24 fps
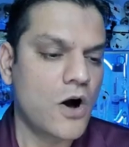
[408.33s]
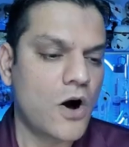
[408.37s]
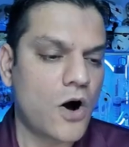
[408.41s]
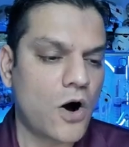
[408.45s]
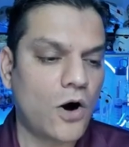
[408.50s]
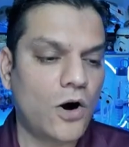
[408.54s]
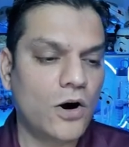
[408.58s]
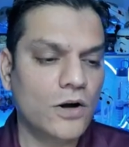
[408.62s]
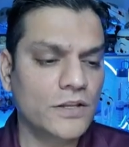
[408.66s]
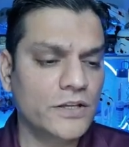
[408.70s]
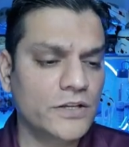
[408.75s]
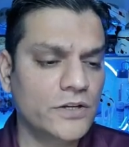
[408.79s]

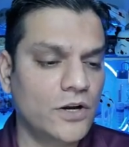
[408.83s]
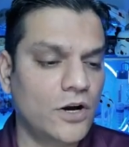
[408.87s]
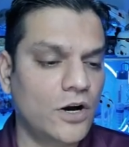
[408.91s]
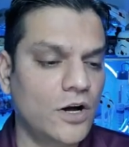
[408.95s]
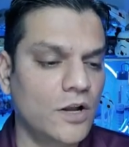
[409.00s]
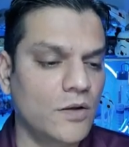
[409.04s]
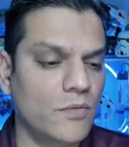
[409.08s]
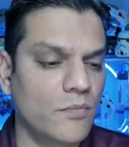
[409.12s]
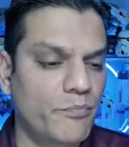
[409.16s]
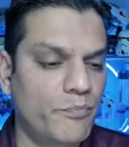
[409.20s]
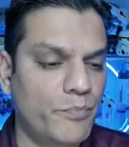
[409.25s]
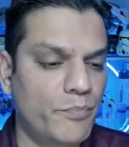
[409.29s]
All in all,
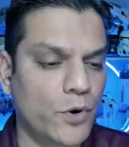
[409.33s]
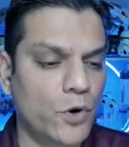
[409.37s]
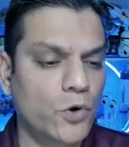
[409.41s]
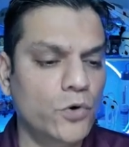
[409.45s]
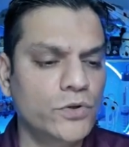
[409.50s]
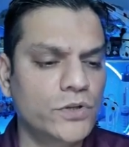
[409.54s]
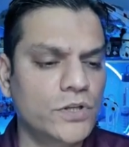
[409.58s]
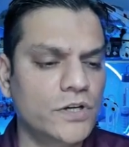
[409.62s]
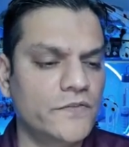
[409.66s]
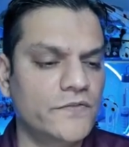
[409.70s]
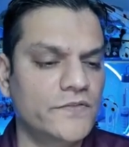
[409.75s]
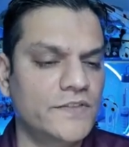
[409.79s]

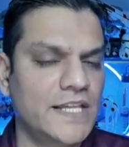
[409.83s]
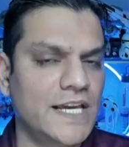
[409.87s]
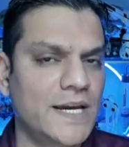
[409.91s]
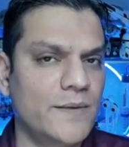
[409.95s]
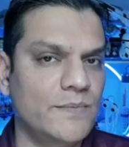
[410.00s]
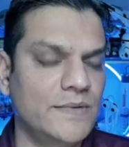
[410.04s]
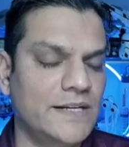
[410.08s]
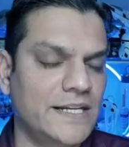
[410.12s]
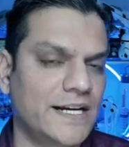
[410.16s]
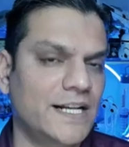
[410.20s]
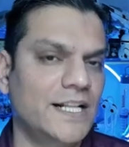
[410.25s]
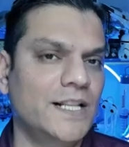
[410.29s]
both of
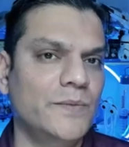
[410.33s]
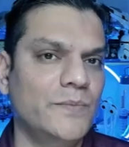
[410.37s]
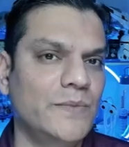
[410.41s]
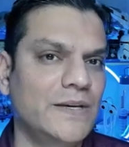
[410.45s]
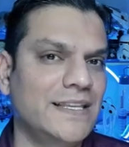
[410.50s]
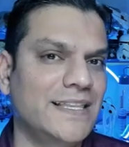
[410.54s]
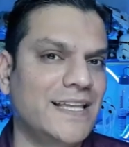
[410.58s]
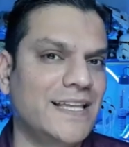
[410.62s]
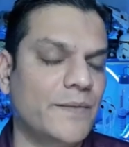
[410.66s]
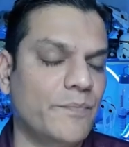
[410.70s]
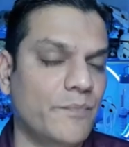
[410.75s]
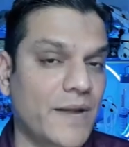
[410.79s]
them tell me
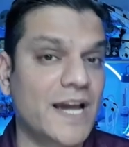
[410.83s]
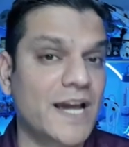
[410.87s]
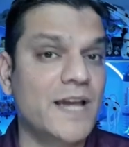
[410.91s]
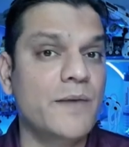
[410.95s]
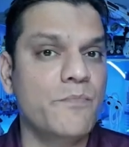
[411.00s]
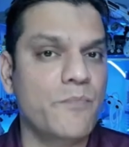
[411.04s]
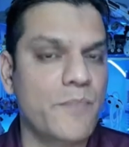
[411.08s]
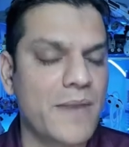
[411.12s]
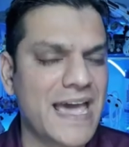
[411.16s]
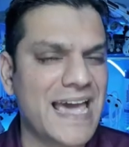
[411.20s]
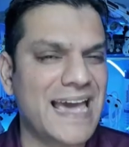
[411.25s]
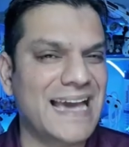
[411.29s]
that my
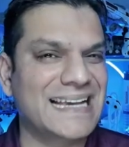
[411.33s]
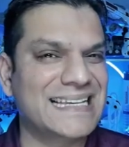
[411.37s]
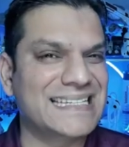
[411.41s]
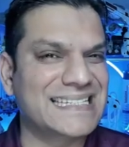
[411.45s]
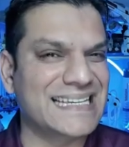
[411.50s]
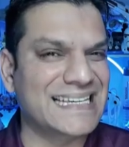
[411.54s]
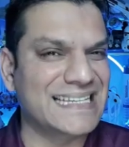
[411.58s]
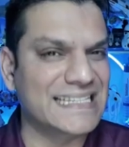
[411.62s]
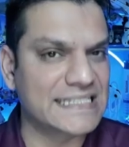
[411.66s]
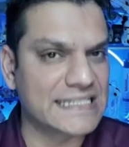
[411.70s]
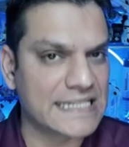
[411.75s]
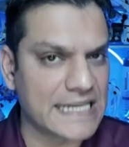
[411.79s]
max
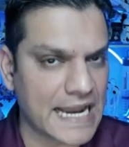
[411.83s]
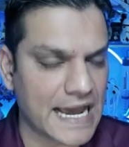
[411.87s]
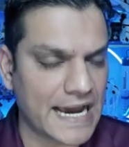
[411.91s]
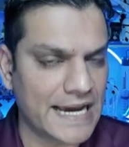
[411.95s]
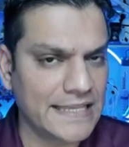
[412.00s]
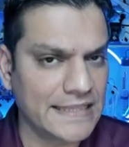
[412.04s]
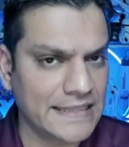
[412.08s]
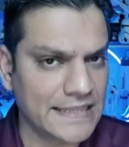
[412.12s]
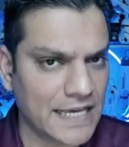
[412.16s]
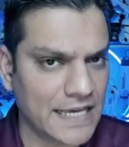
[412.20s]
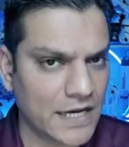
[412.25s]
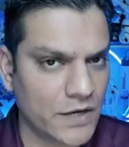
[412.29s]
is
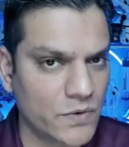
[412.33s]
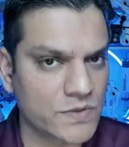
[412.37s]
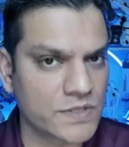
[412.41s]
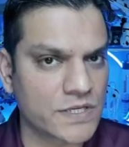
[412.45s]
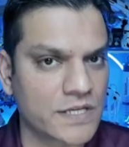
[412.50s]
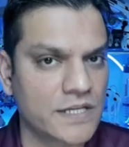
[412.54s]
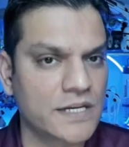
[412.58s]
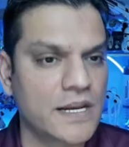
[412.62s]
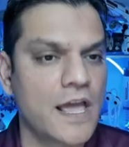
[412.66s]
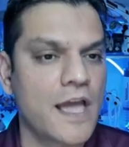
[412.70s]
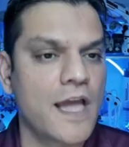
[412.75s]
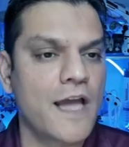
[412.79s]

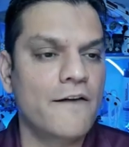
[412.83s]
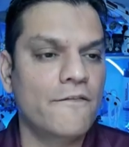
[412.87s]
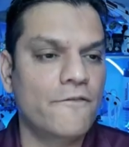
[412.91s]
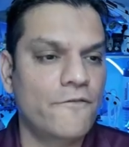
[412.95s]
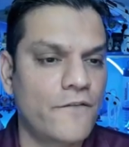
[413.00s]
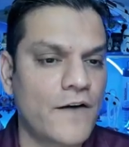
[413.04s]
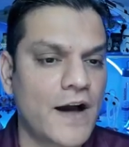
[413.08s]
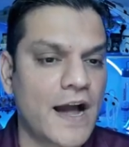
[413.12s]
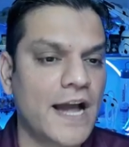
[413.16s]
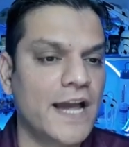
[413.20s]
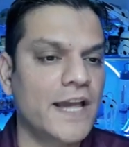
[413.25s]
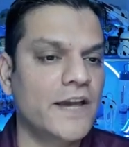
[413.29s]

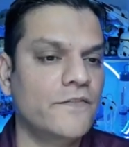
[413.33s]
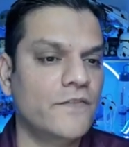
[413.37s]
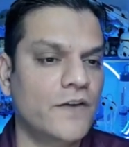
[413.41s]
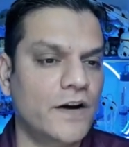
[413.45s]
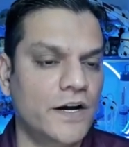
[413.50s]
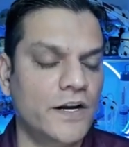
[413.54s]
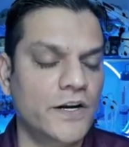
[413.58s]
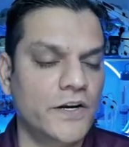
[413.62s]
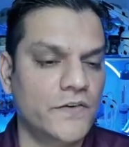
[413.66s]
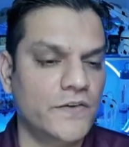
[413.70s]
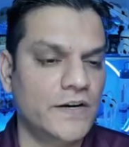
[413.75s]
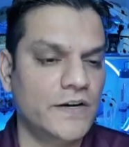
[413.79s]

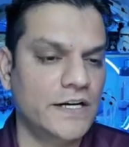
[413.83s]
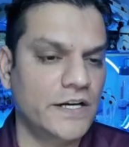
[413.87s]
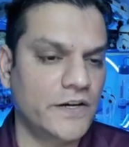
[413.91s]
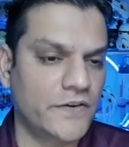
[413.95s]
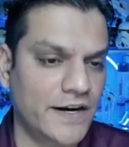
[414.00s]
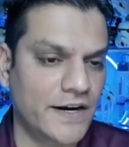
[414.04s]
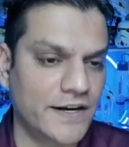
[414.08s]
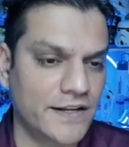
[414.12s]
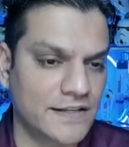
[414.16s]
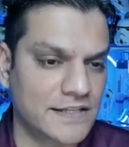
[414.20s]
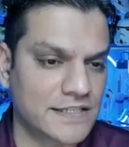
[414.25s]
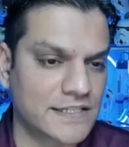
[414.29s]
9,500
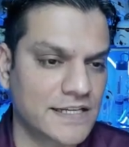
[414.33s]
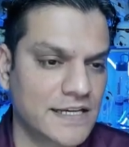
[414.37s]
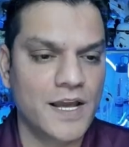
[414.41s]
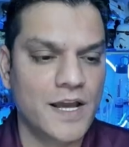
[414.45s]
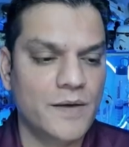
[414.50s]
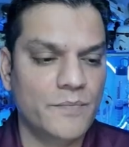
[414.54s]
credits.